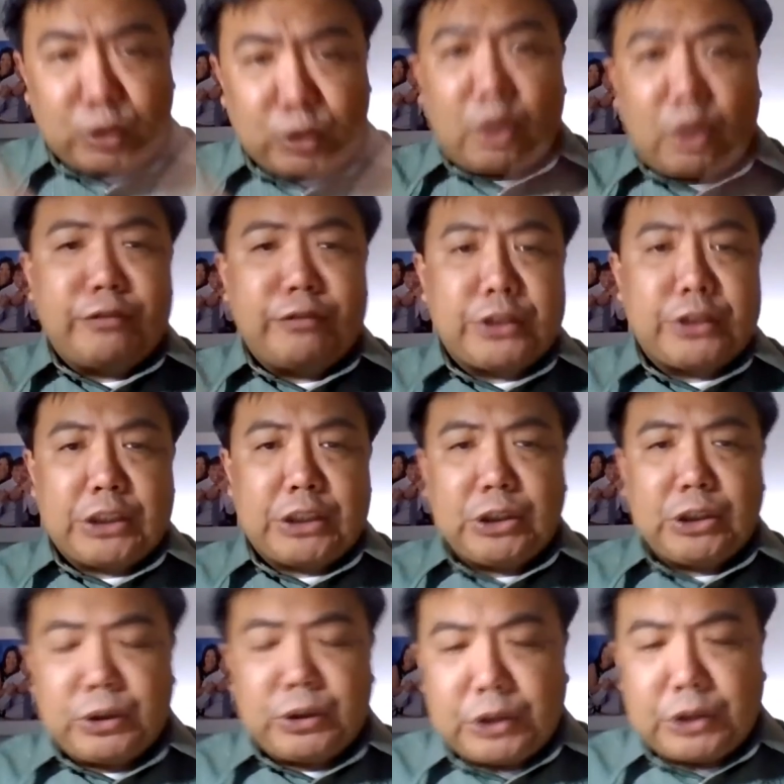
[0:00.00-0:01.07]

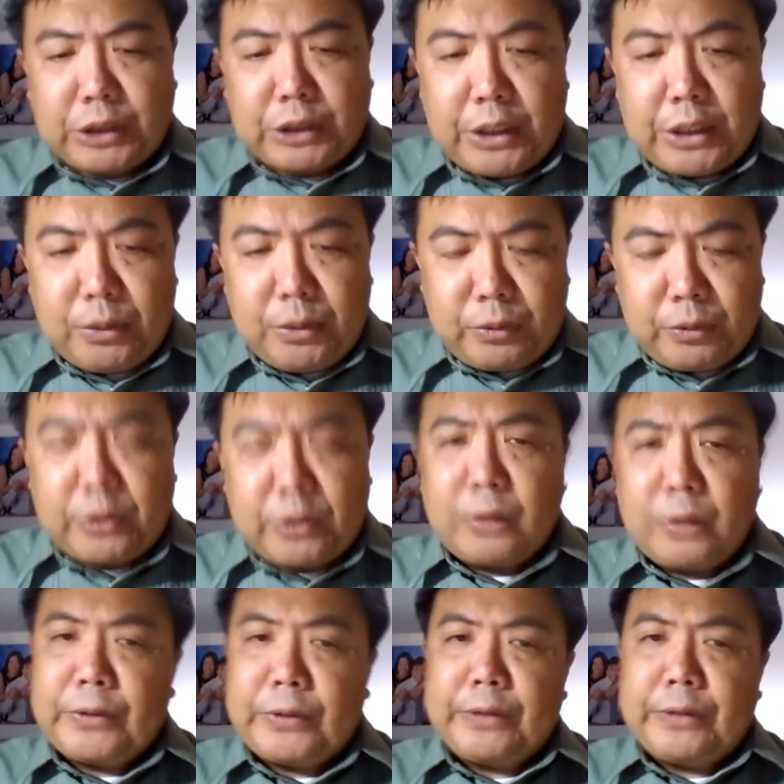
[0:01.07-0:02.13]
conversations with the
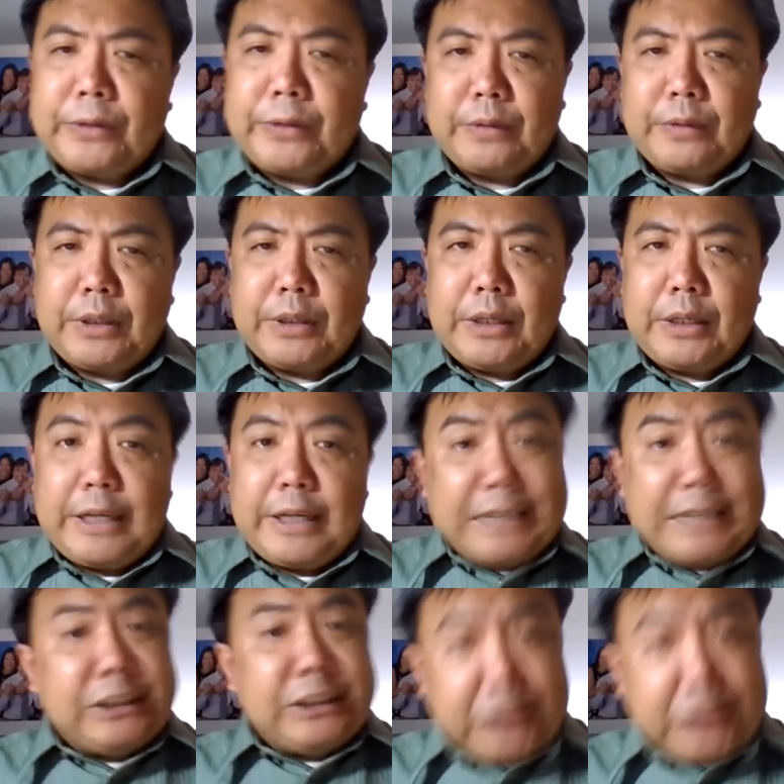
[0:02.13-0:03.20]
Lord.
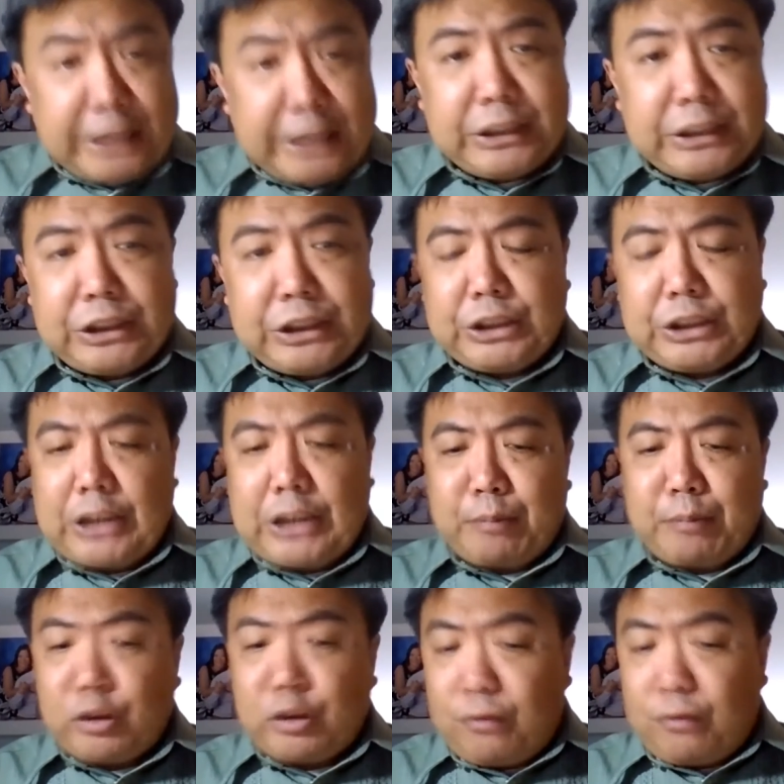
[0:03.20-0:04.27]
In Genesis
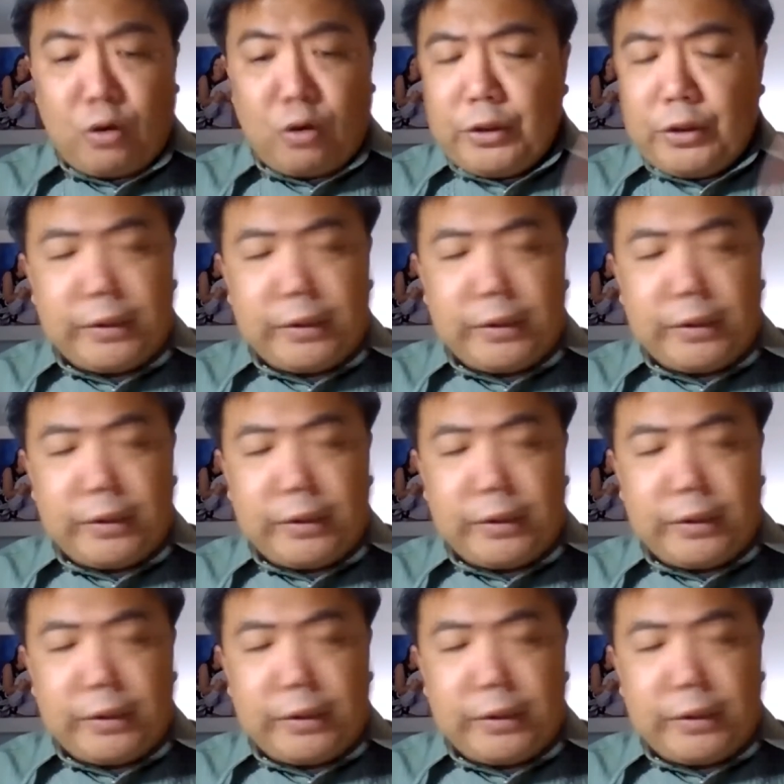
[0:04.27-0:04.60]
chapter 4, you